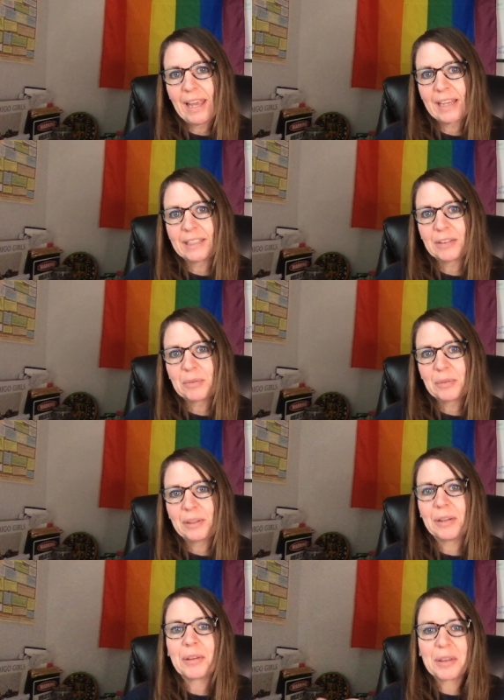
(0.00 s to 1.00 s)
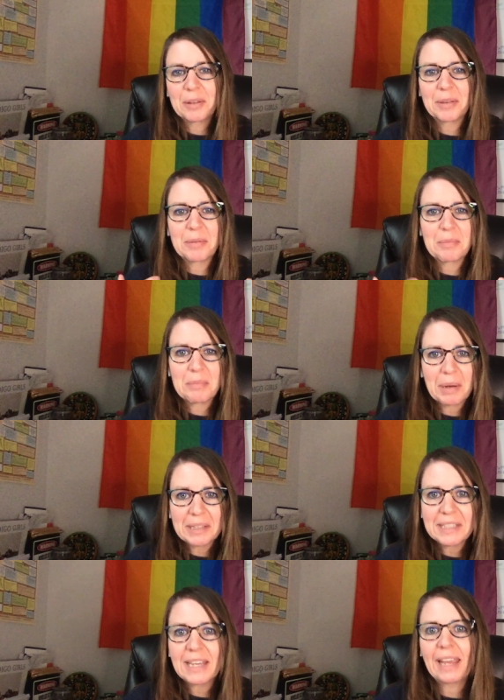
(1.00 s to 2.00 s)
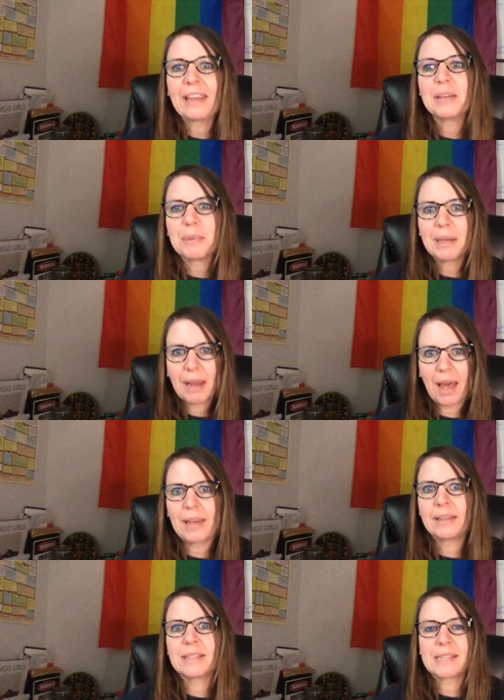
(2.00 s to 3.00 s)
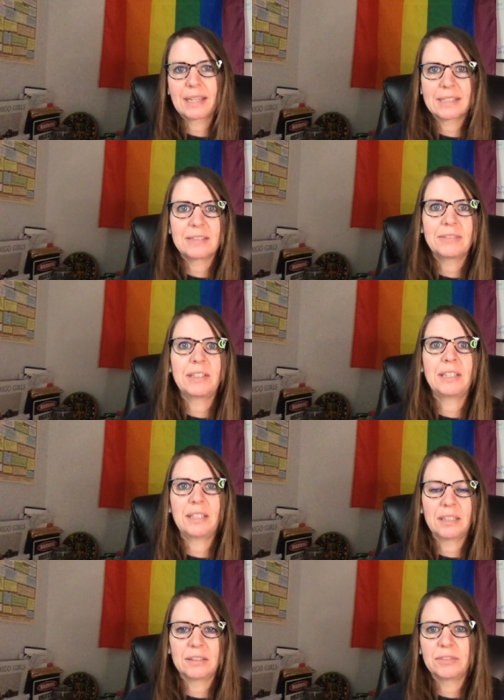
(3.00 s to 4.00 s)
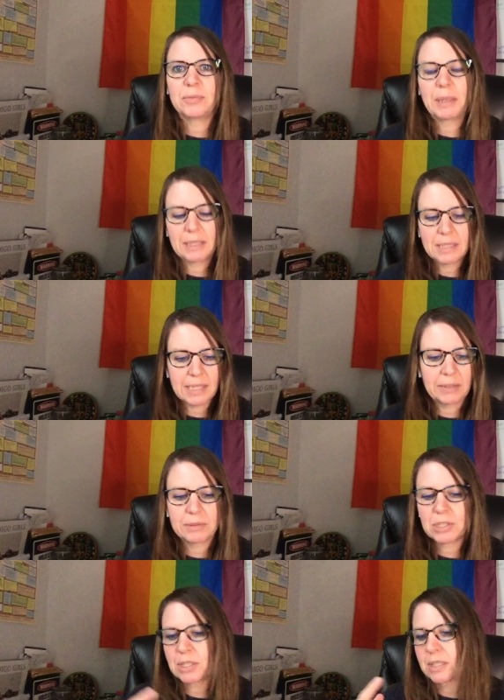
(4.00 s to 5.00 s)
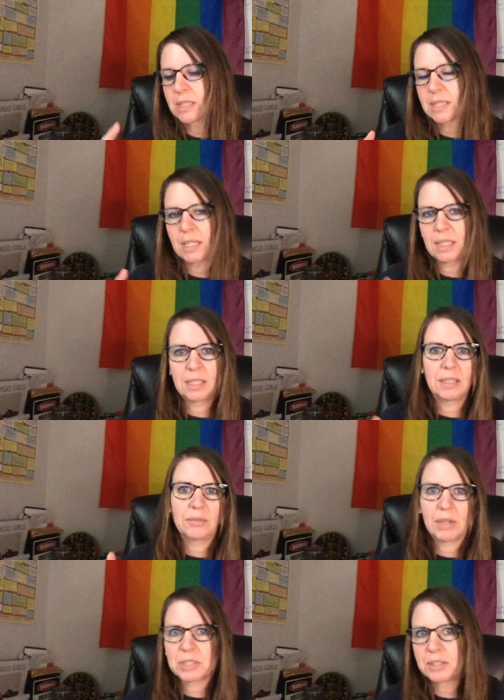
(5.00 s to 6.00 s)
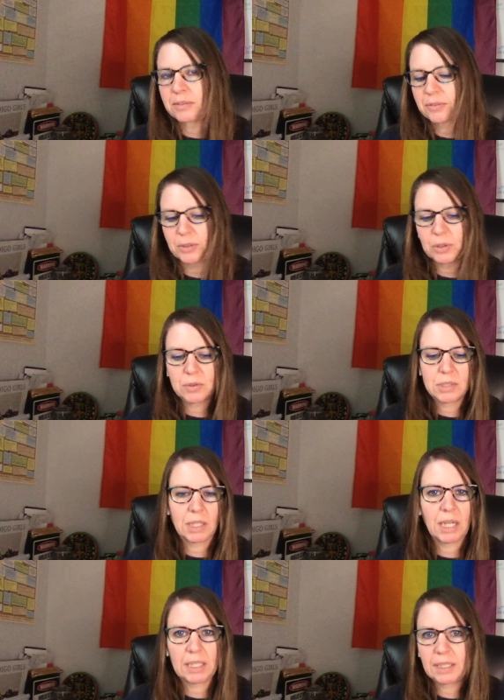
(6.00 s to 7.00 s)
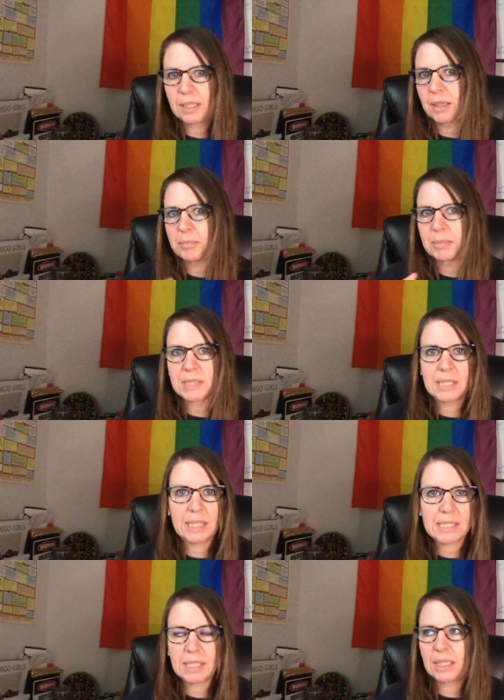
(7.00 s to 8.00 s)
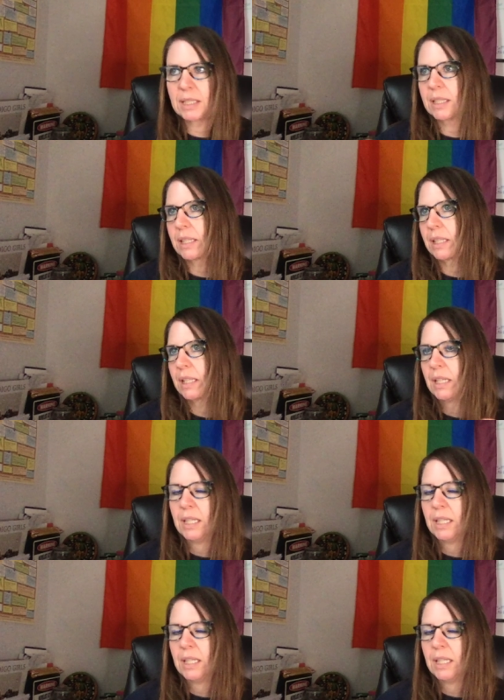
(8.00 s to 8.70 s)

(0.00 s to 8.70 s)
and it you know the, the mundane monotonous activity of making sandwiches and washing fruit and cutting up and slicing and